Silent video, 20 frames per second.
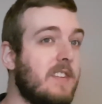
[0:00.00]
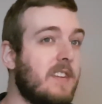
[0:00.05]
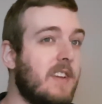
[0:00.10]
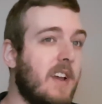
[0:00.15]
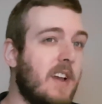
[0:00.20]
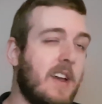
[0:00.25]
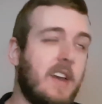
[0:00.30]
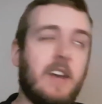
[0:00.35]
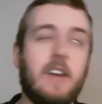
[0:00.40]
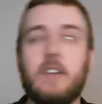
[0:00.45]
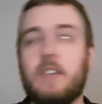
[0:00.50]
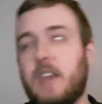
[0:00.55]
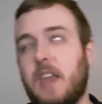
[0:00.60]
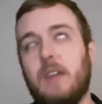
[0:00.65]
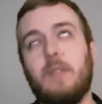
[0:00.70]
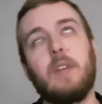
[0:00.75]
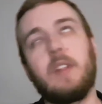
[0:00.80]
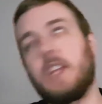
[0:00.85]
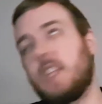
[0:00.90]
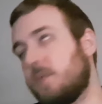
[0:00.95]
Okay,
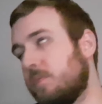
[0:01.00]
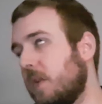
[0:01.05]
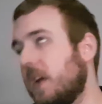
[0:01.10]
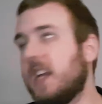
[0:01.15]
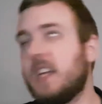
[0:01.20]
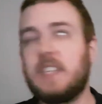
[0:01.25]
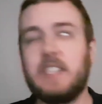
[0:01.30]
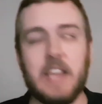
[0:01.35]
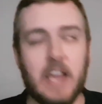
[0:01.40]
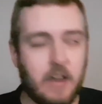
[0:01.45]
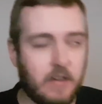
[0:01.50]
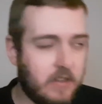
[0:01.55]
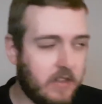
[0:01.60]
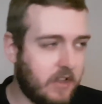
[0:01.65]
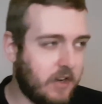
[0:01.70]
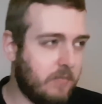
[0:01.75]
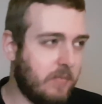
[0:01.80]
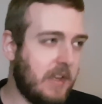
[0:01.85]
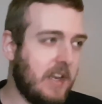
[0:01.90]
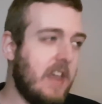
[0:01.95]
well, let's break it down a
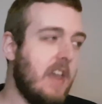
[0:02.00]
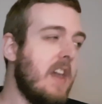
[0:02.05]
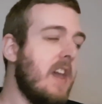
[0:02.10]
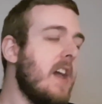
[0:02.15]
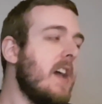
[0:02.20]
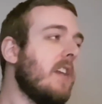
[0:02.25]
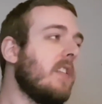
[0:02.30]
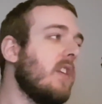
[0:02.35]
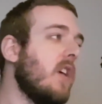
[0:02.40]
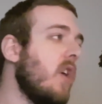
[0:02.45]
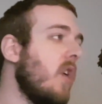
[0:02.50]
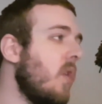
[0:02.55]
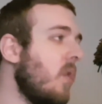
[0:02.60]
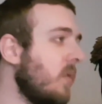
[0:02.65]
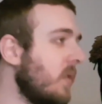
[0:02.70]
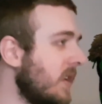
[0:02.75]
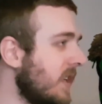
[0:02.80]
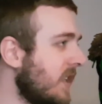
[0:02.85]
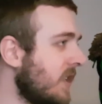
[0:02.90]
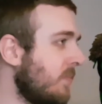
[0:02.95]
little bit. The
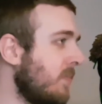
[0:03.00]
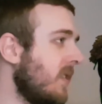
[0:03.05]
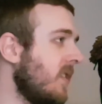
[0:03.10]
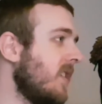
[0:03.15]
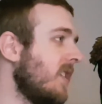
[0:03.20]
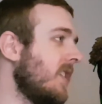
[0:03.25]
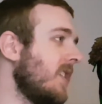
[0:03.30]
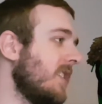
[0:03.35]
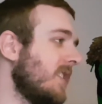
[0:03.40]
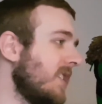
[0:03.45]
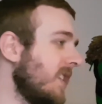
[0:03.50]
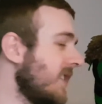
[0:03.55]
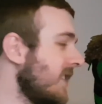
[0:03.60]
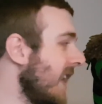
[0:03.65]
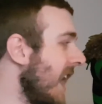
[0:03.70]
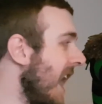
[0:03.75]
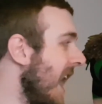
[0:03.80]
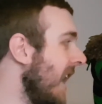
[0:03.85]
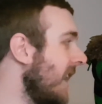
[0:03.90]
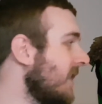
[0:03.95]
Holy Spirit is
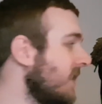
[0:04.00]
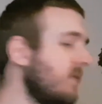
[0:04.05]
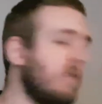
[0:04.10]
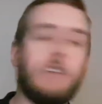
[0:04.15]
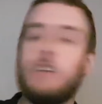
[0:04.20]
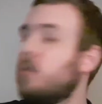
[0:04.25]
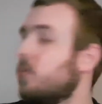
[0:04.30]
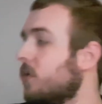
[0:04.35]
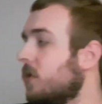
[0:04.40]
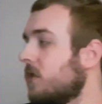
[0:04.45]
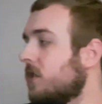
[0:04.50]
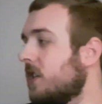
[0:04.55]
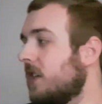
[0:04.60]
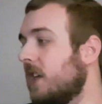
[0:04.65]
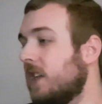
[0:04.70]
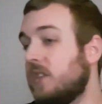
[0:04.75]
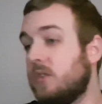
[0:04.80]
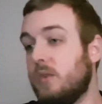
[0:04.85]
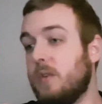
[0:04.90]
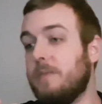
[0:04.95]
active in our world
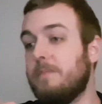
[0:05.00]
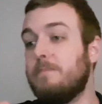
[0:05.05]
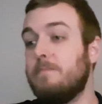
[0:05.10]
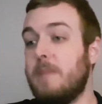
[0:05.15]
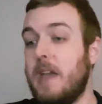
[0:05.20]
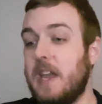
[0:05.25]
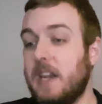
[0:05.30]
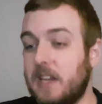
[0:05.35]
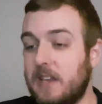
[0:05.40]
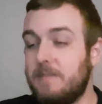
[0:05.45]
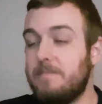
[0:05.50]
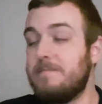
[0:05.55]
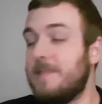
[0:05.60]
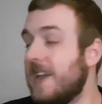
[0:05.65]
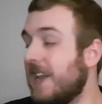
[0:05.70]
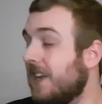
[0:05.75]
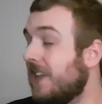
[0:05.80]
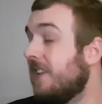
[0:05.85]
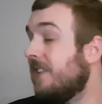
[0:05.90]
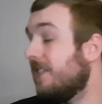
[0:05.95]
today doing many,
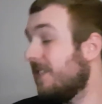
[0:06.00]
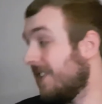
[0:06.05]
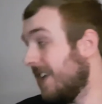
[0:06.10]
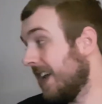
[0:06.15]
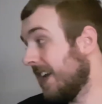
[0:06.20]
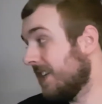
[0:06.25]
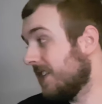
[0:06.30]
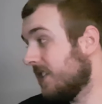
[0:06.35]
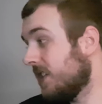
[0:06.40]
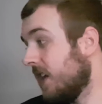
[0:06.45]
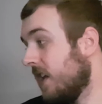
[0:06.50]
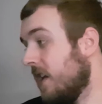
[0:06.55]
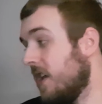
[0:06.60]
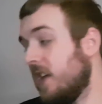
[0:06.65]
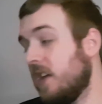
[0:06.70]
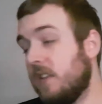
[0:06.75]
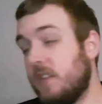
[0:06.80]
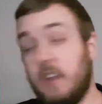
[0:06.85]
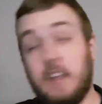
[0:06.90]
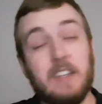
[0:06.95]
many things.
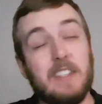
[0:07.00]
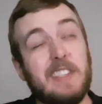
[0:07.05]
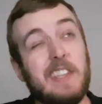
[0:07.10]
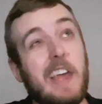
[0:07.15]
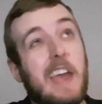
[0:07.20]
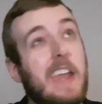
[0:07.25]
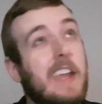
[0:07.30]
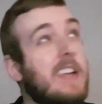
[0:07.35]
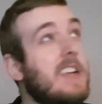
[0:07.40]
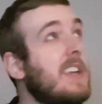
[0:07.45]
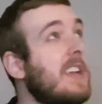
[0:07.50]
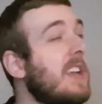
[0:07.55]
Things like...